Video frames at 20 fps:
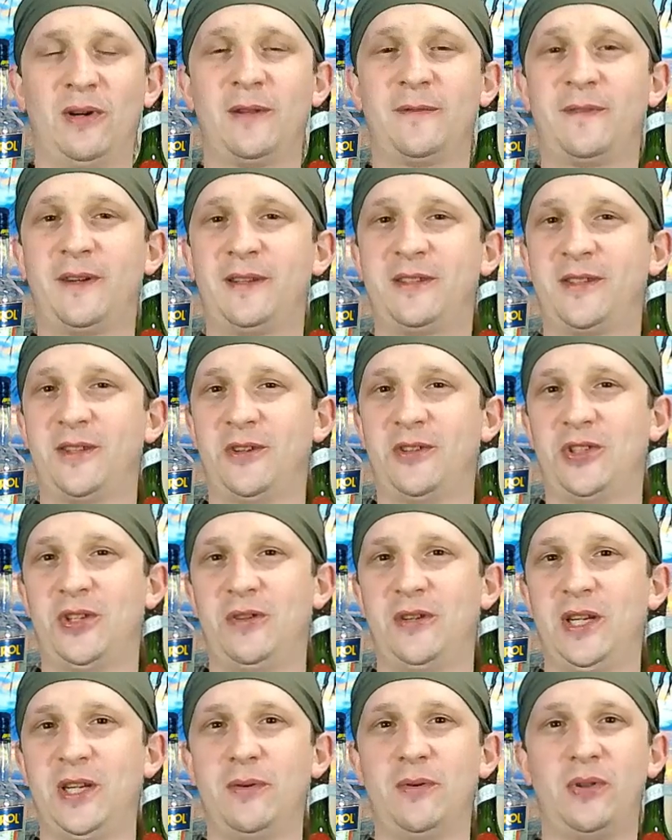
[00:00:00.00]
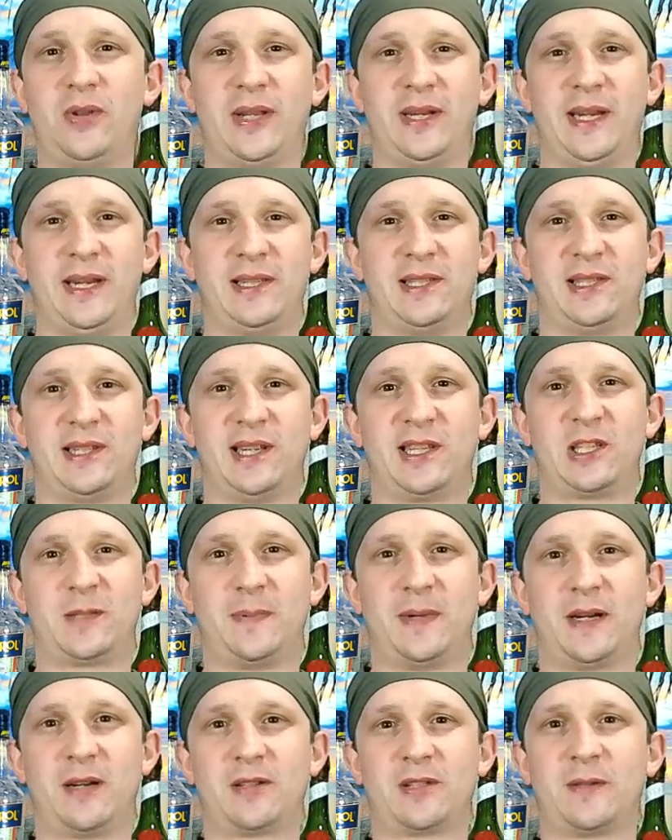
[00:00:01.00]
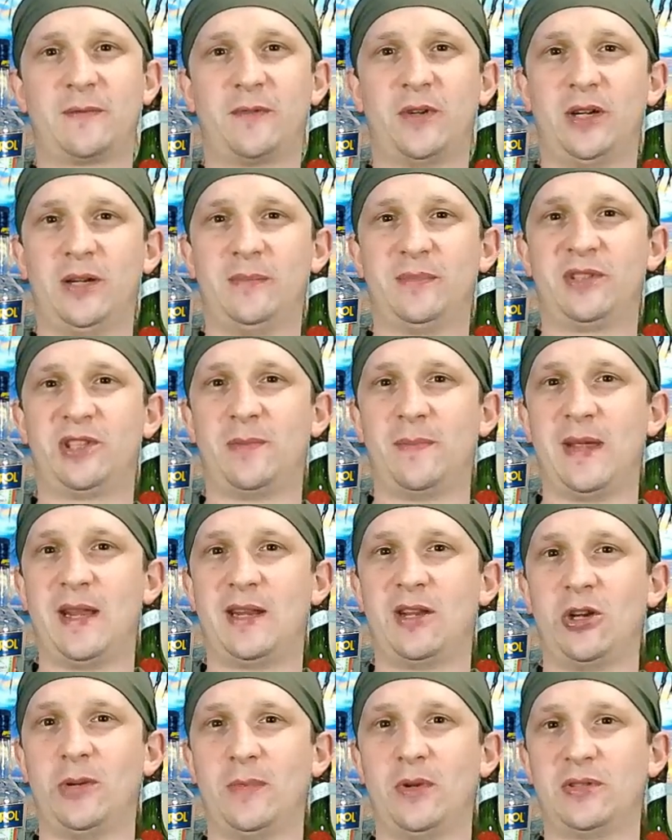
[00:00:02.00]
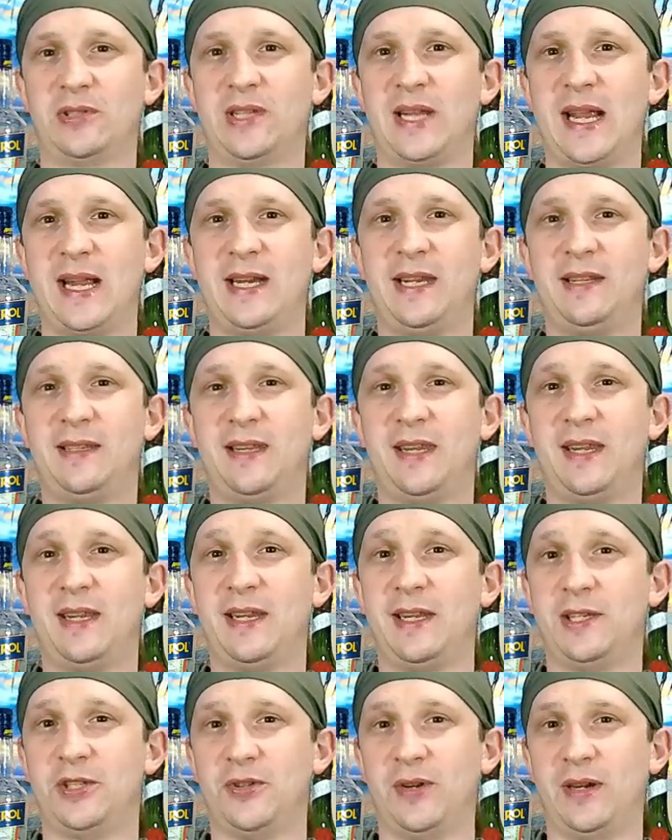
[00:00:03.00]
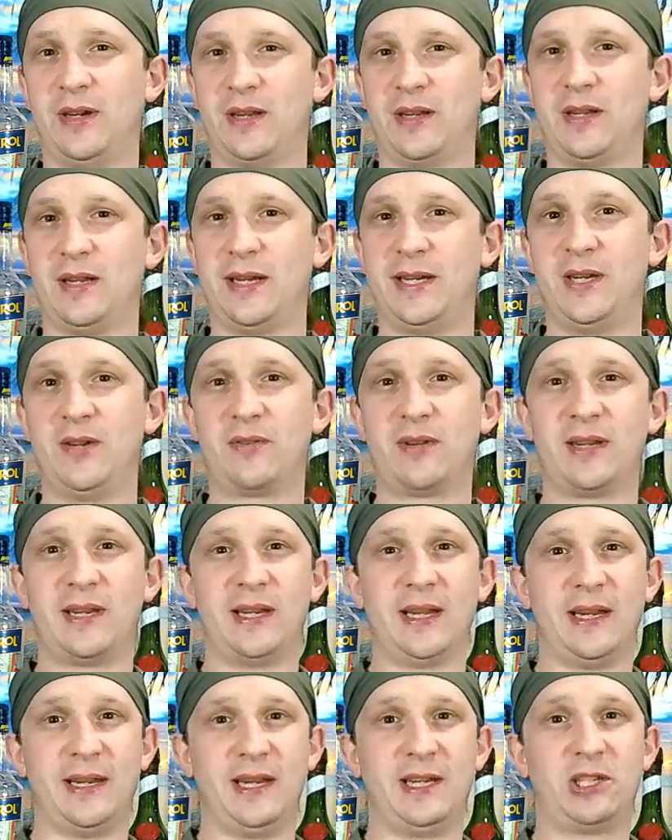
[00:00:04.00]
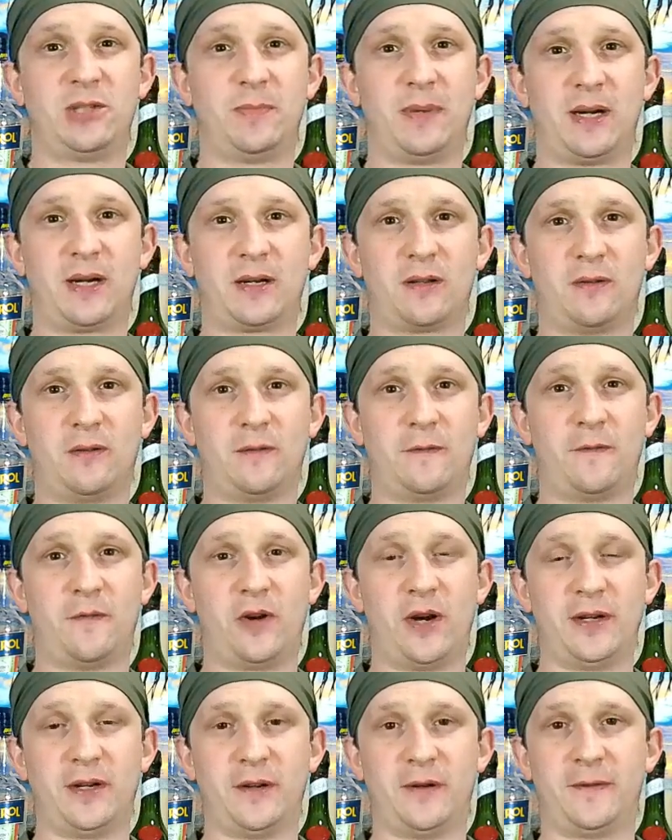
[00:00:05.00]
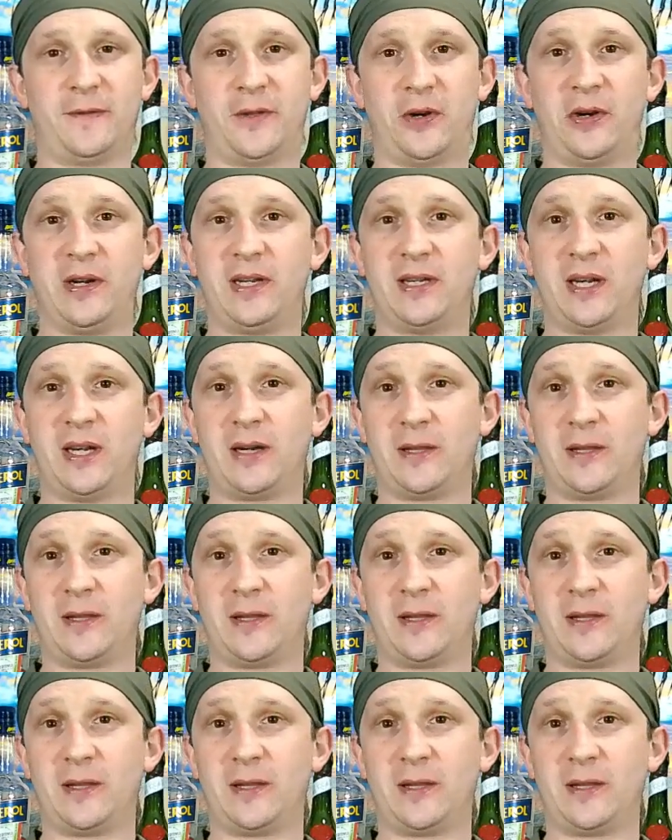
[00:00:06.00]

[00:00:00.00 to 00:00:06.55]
What if I told you you only need 6 bottles of rum to make almost any tiki drink, and you can get each bottle for under $30?